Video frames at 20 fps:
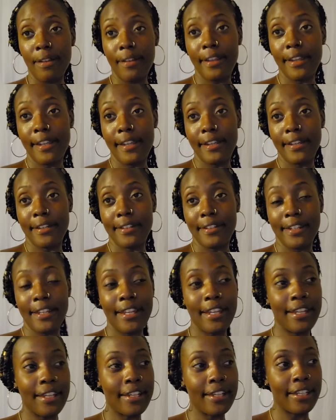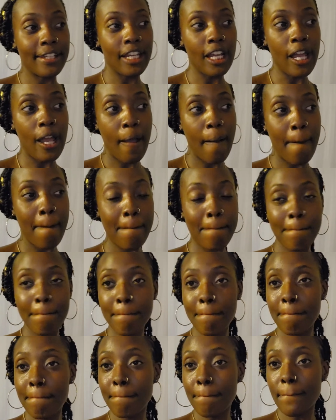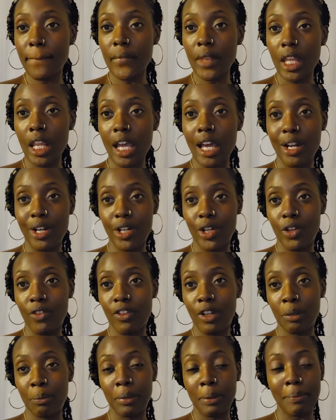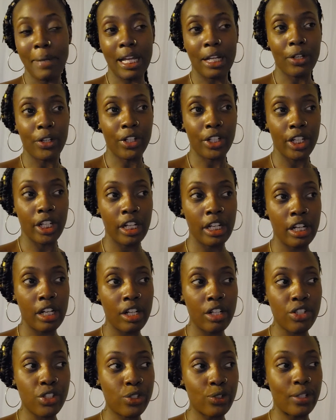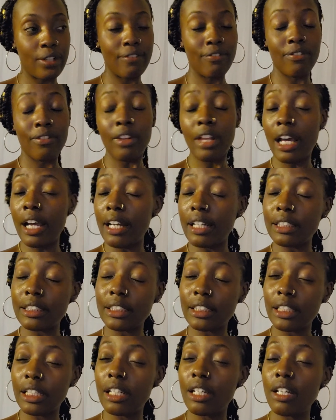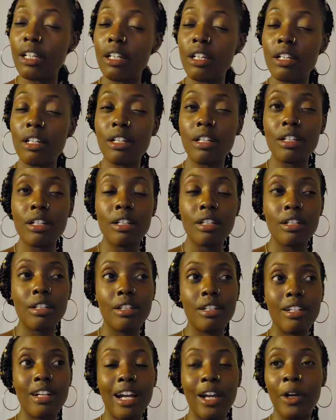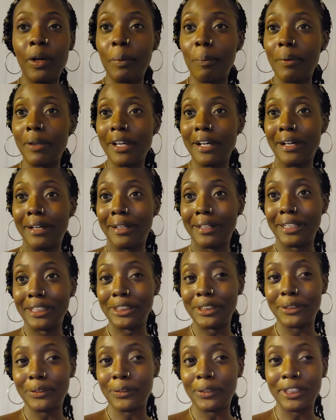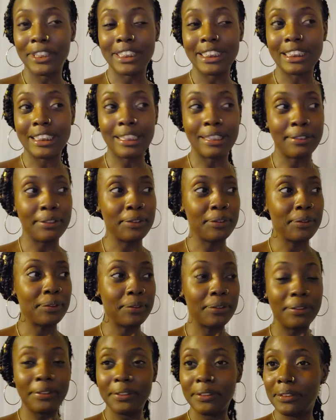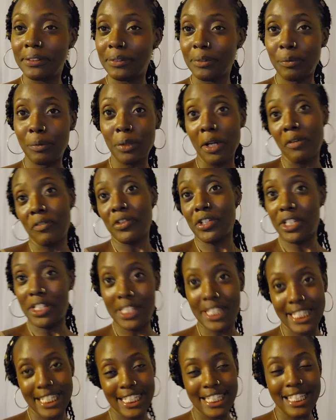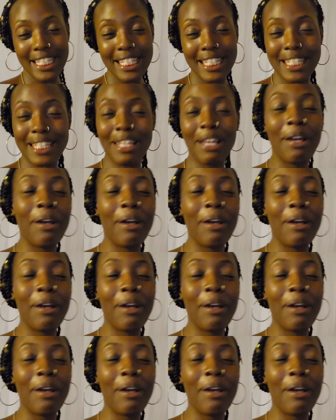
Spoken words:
And yeah, I don't know if I'll be back on here, so if not, I hope y'all enjoyed this little whatever this is.